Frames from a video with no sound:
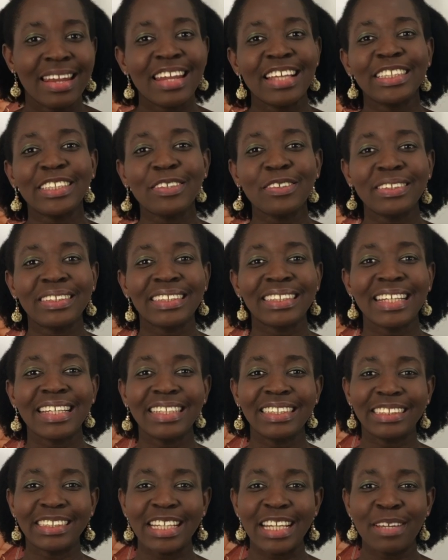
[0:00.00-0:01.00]
Let's go
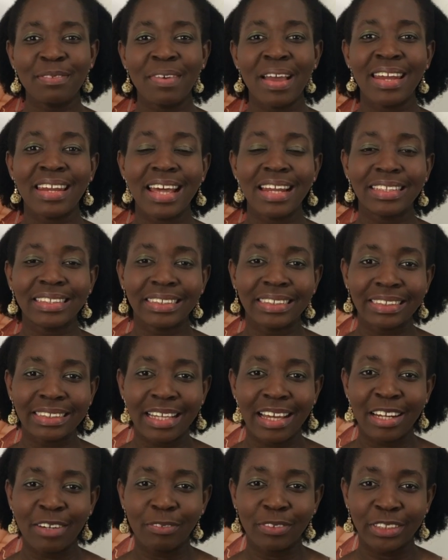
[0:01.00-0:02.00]
skin deep and
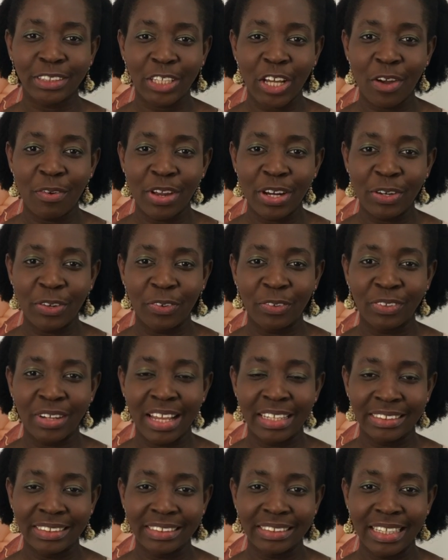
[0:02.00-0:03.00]
understand what's going on
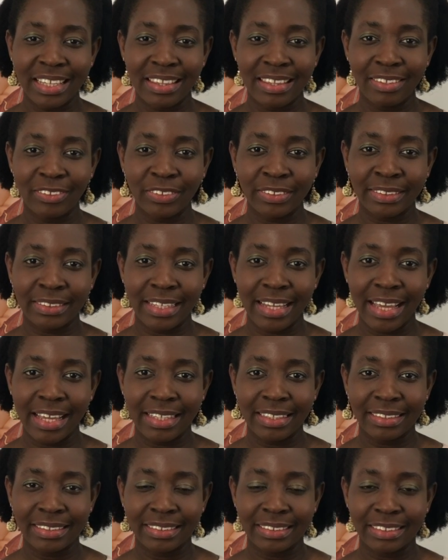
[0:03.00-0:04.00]
underneath those
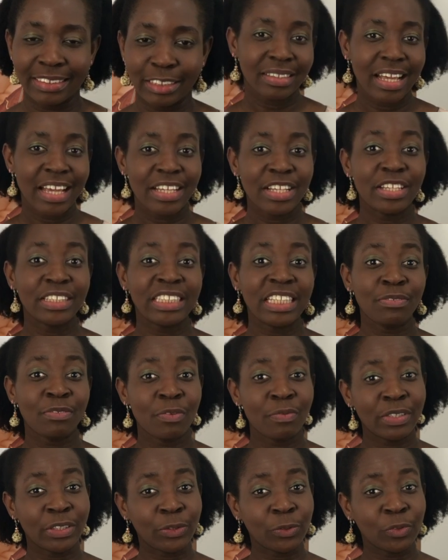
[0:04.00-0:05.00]
layers. Usually
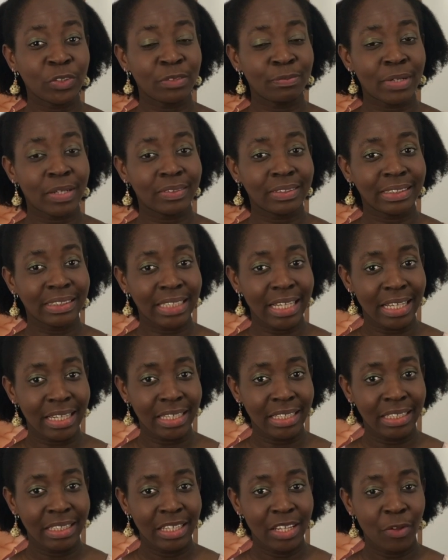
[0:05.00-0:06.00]
when we talk about
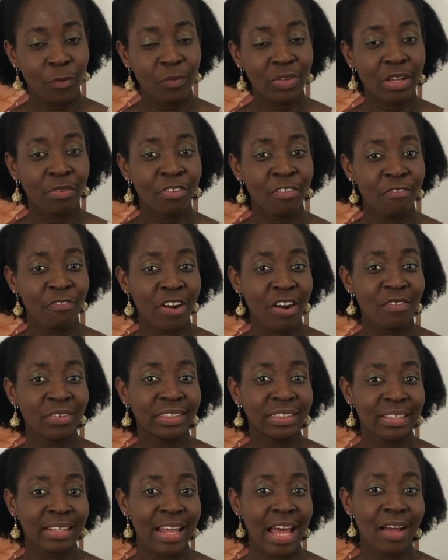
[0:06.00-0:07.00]
skin, we are referring
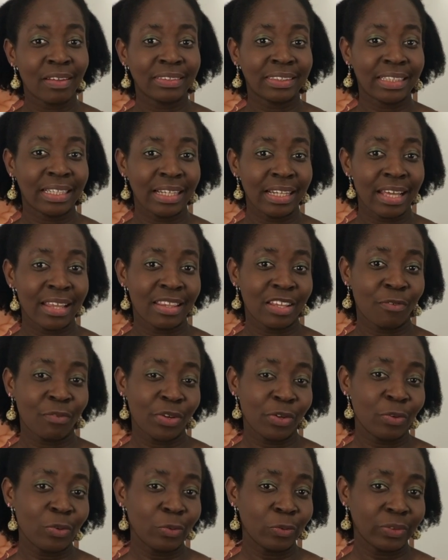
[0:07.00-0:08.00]
to the outer layer that
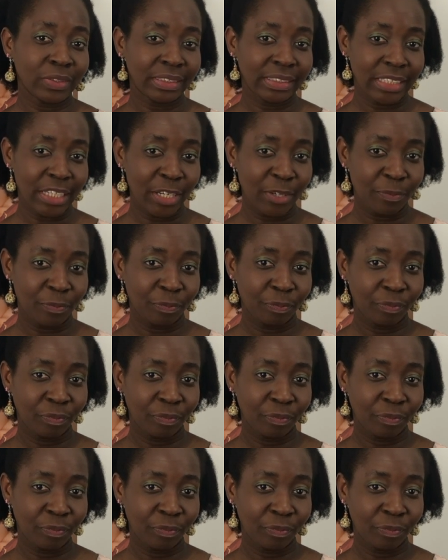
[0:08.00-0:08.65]
we all see.